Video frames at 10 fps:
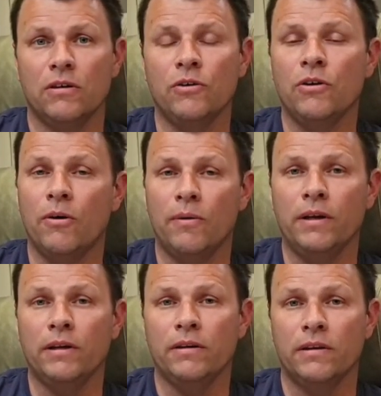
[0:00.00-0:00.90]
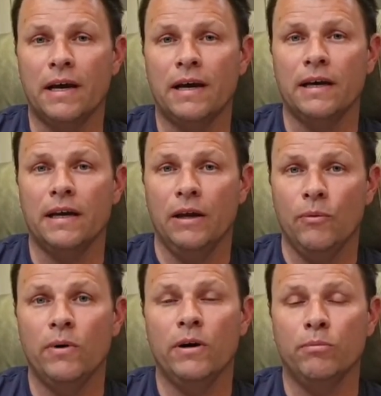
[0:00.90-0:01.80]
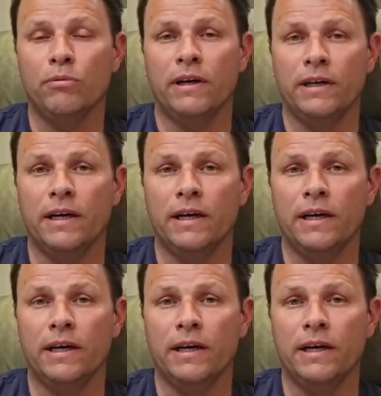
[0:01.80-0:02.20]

knowing that it will break